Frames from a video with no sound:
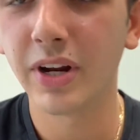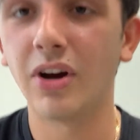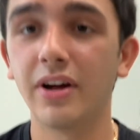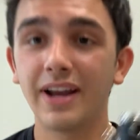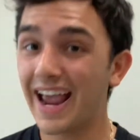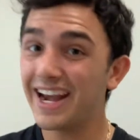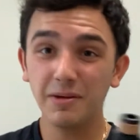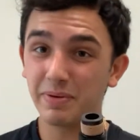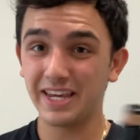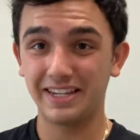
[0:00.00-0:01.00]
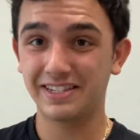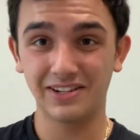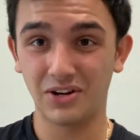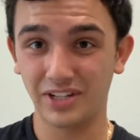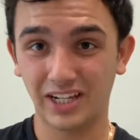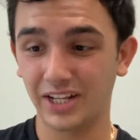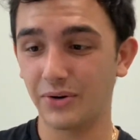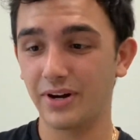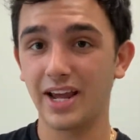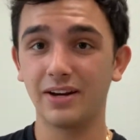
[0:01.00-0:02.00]
on any piece on the
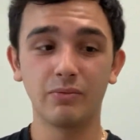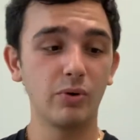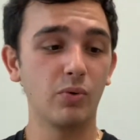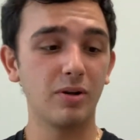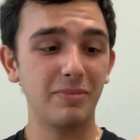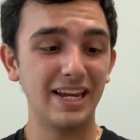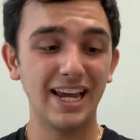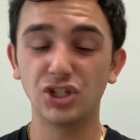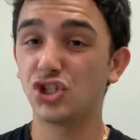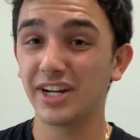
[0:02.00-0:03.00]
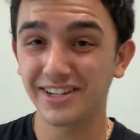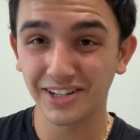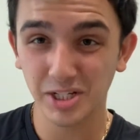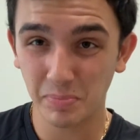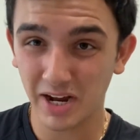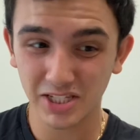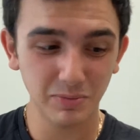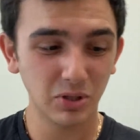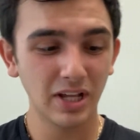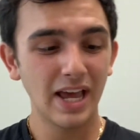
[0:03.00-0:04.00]
clarinet, we want to be as gentle as
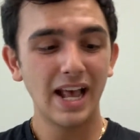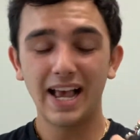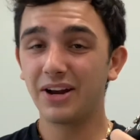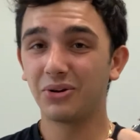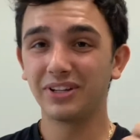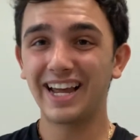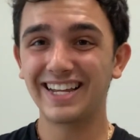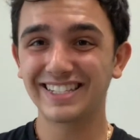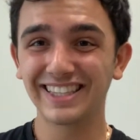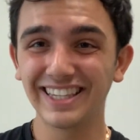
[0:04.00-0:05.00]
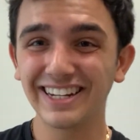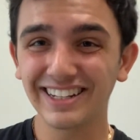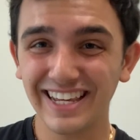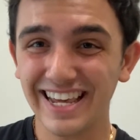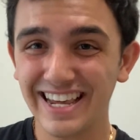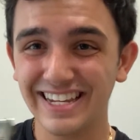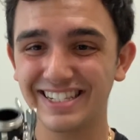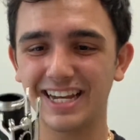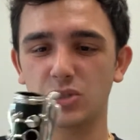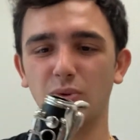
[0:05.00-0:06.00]
possible and hold as little keys
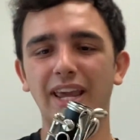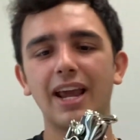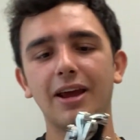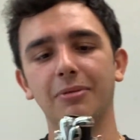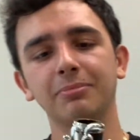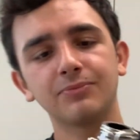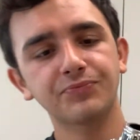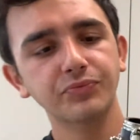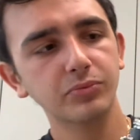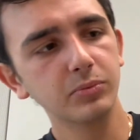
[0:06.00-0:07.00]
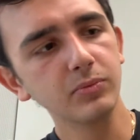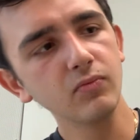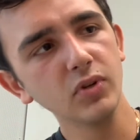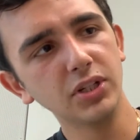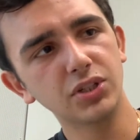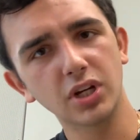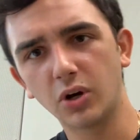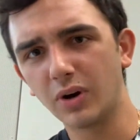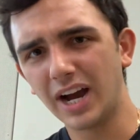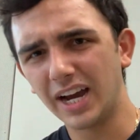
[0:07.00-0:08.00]
as we can.
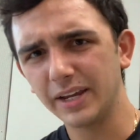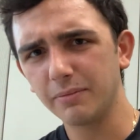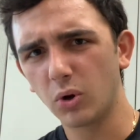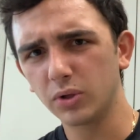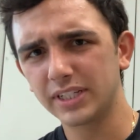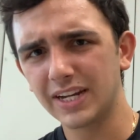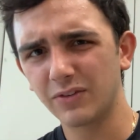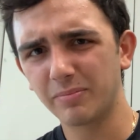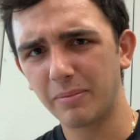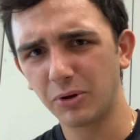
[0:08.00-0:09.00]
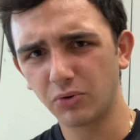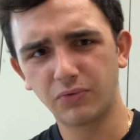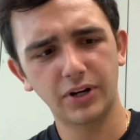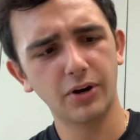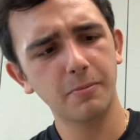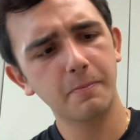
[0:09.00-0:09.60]
So I hold it down with my middle finger,